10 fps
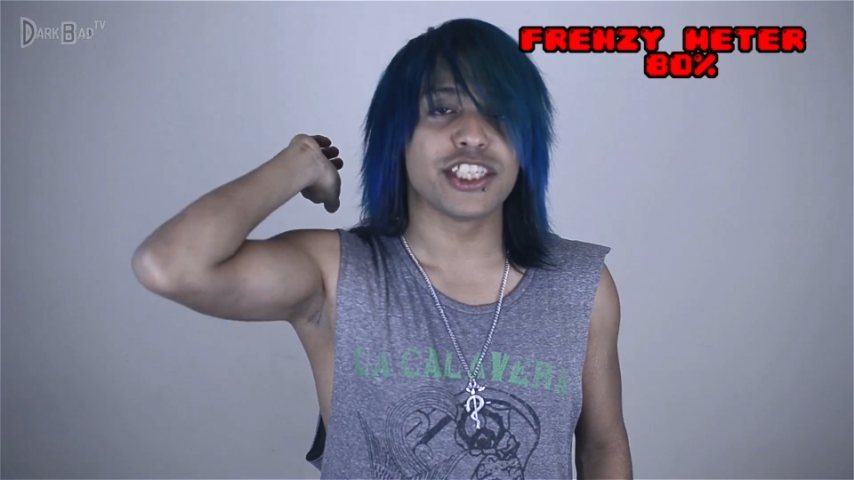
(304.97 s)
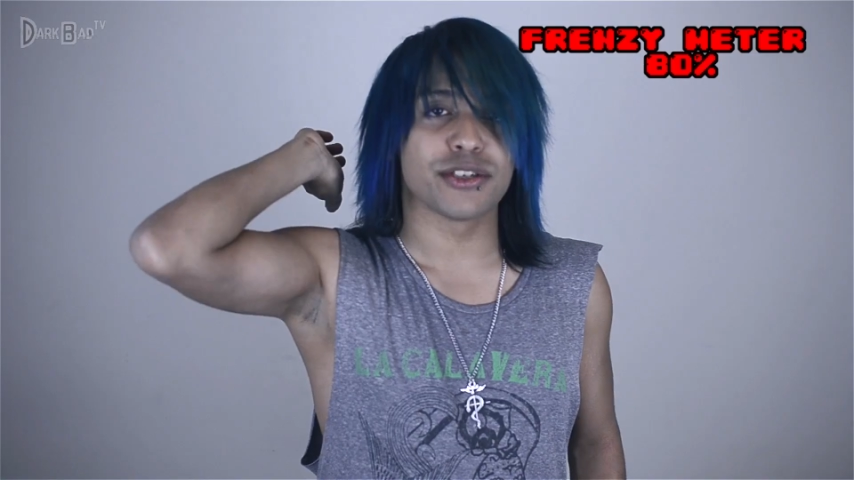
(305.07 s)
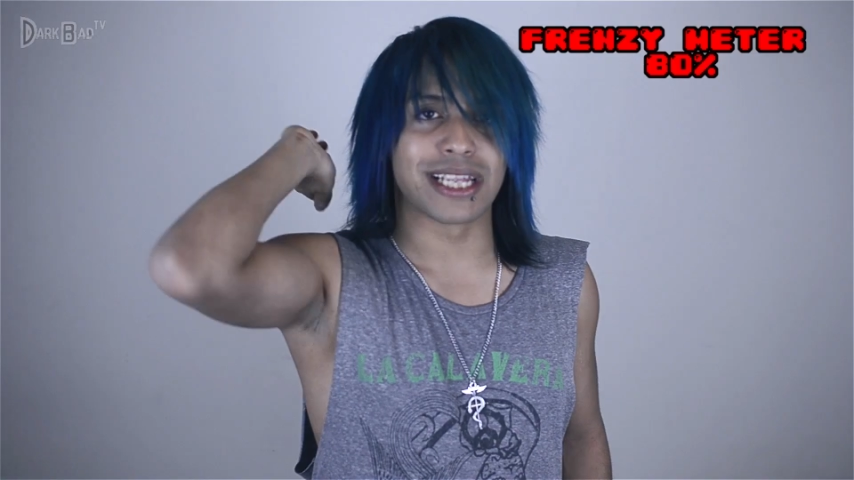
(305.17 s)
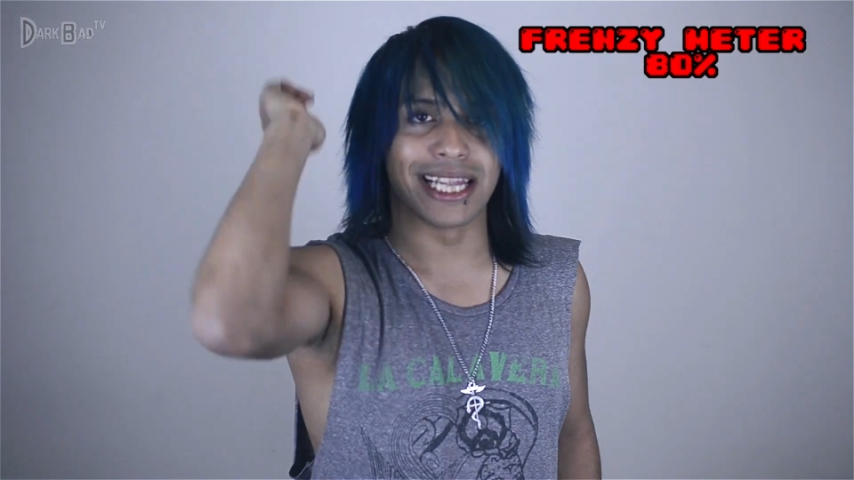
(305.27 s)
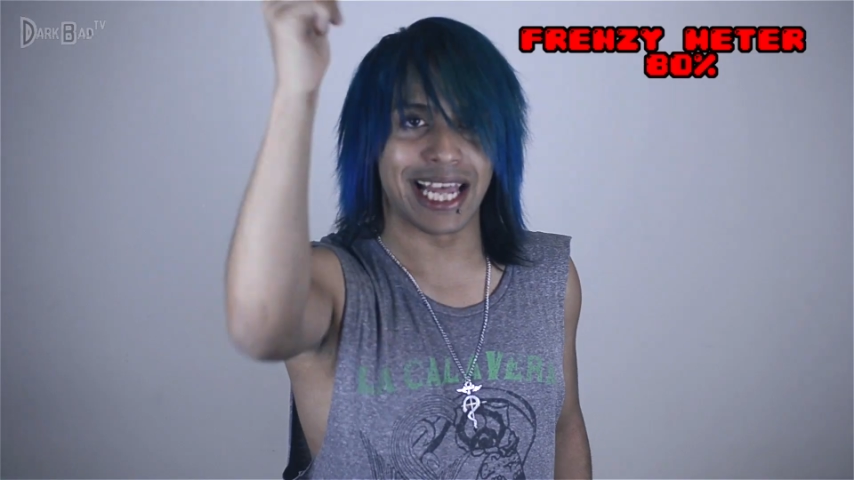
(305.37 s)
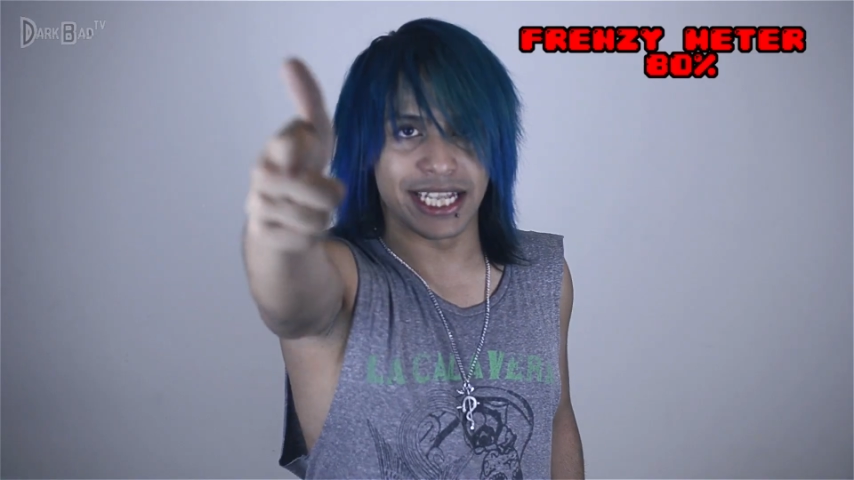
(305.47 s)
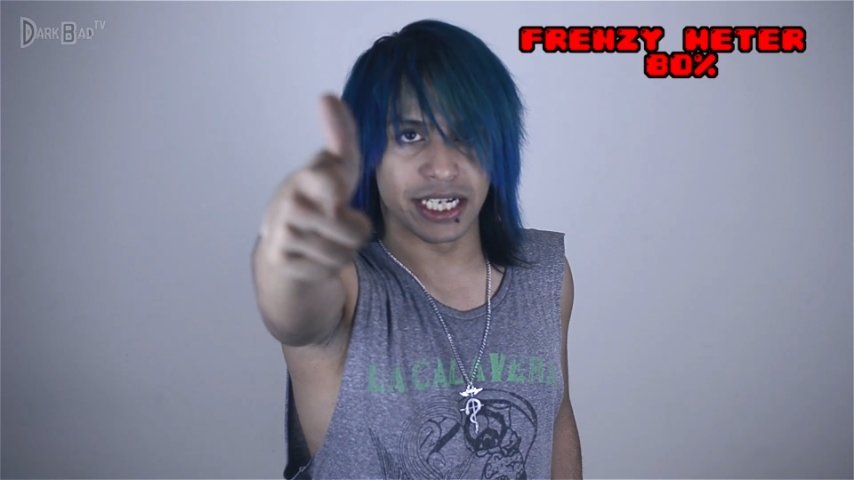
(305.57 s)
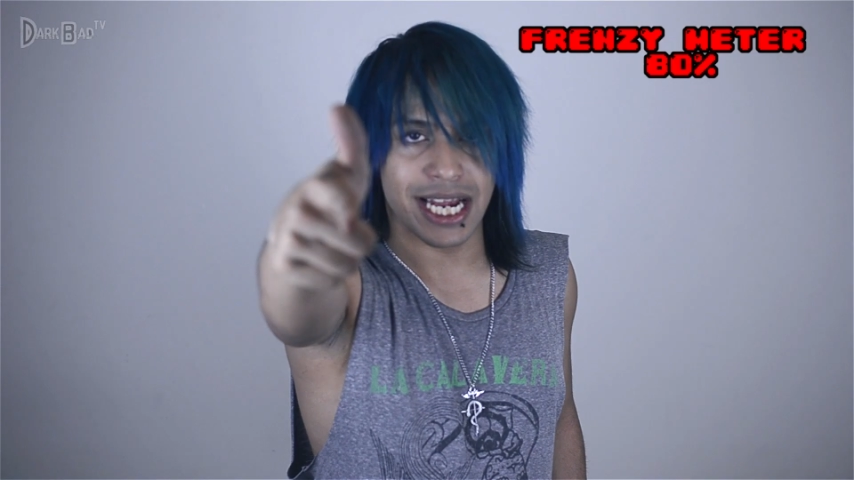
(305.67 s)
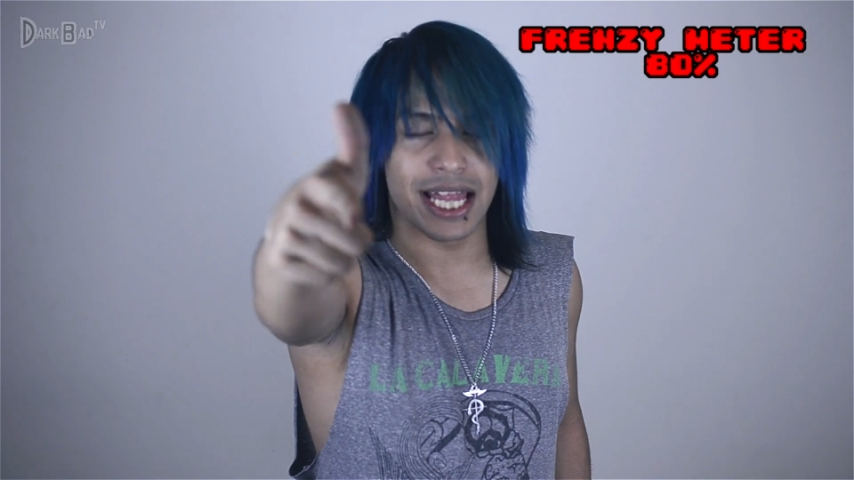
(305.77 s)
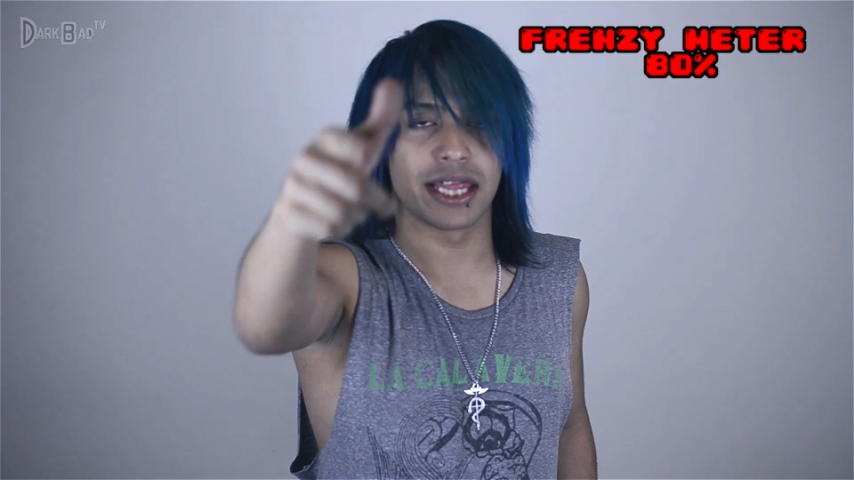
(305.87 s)
chose the
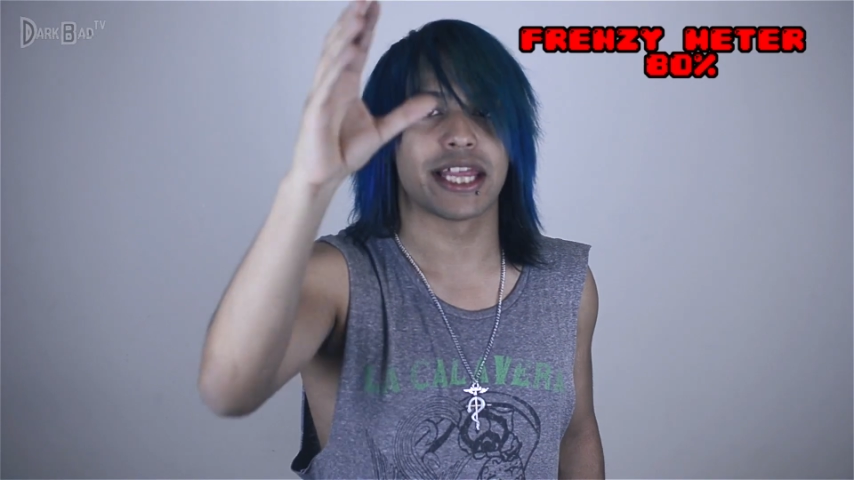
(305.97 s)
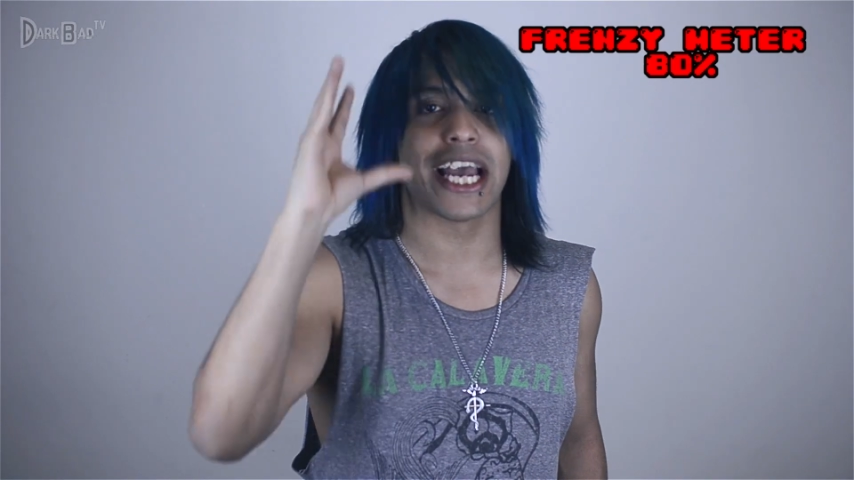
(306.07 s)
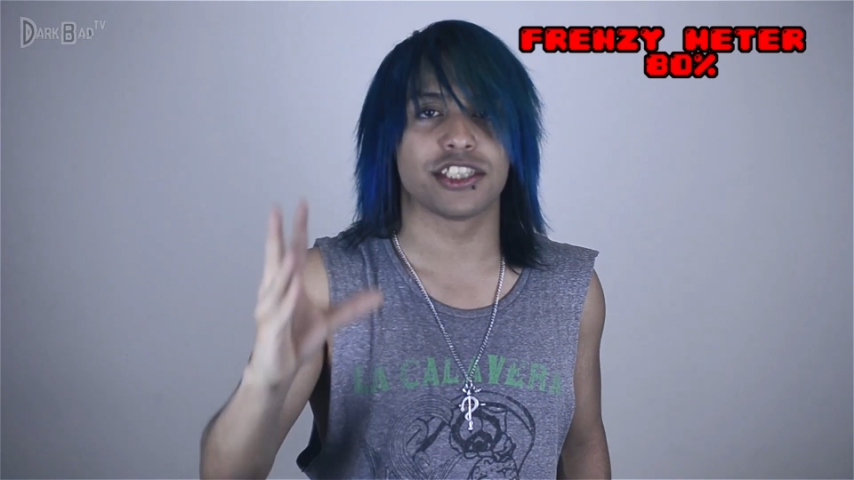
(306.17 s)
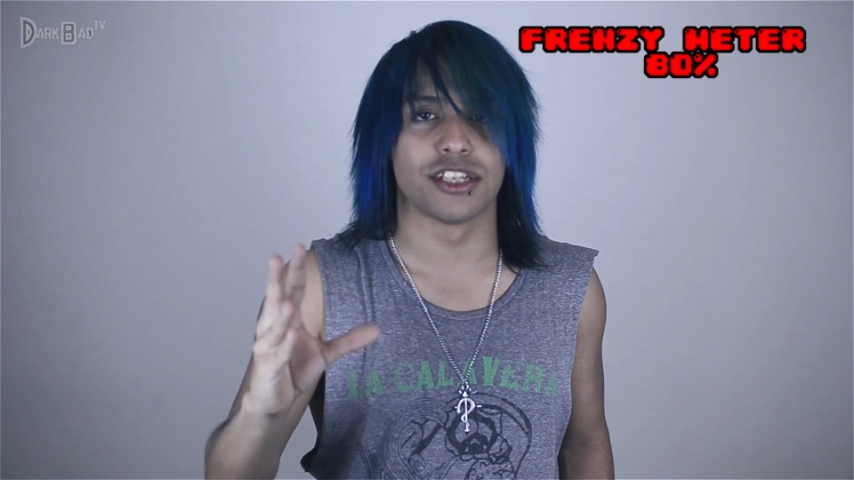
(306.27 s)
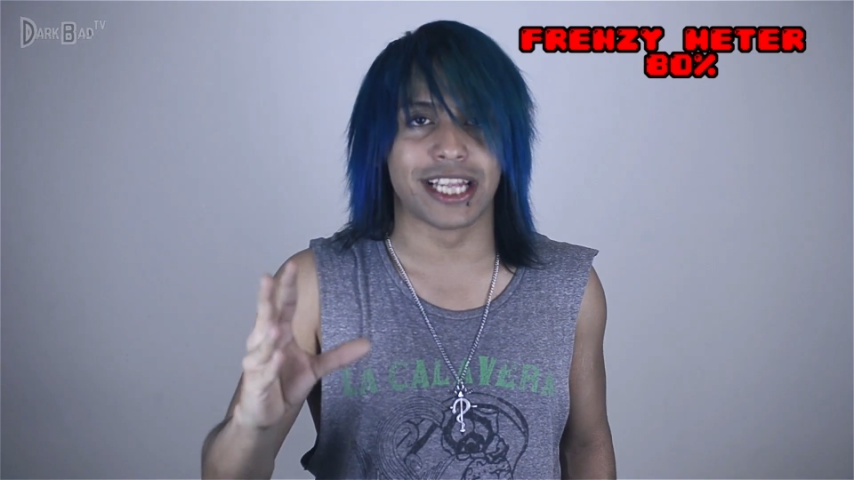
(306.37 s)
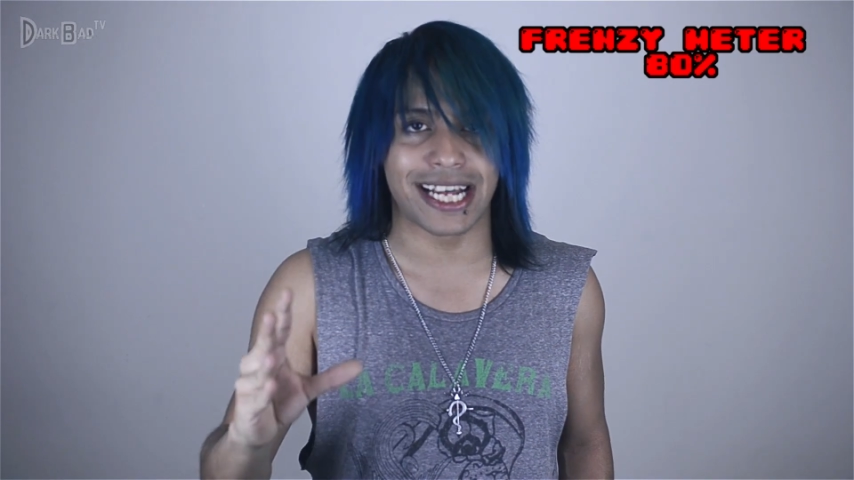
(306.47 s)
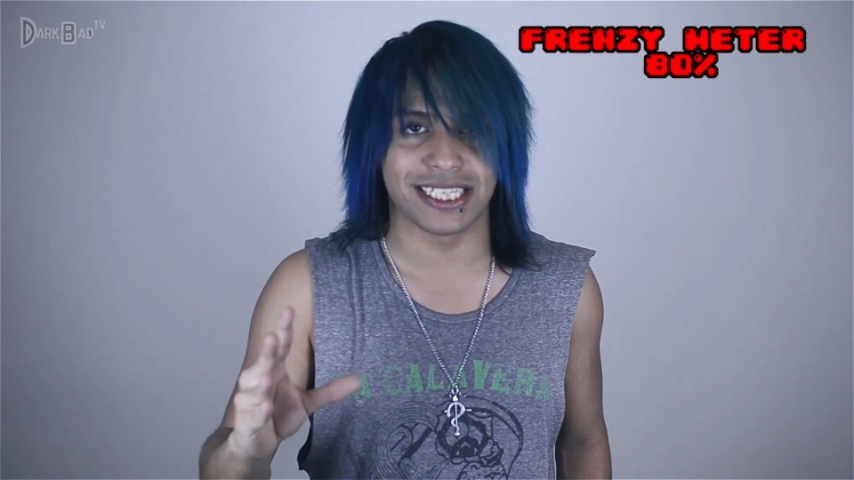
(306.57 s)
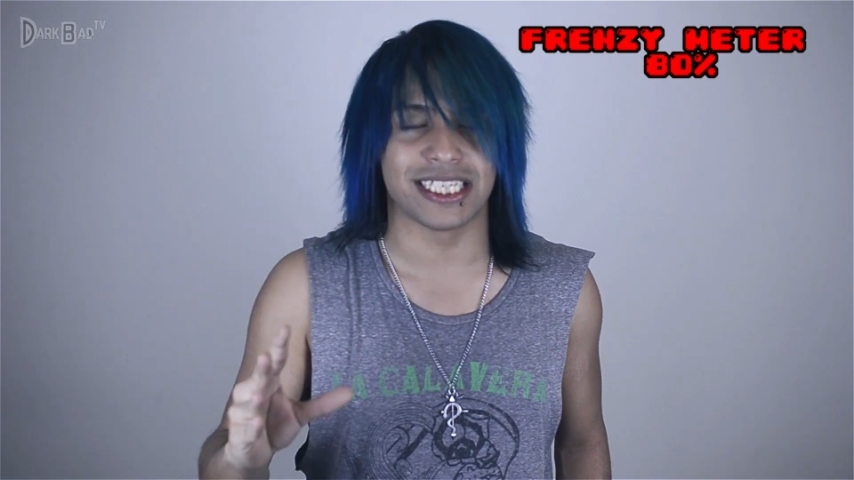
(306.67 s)
later, and thanks to that,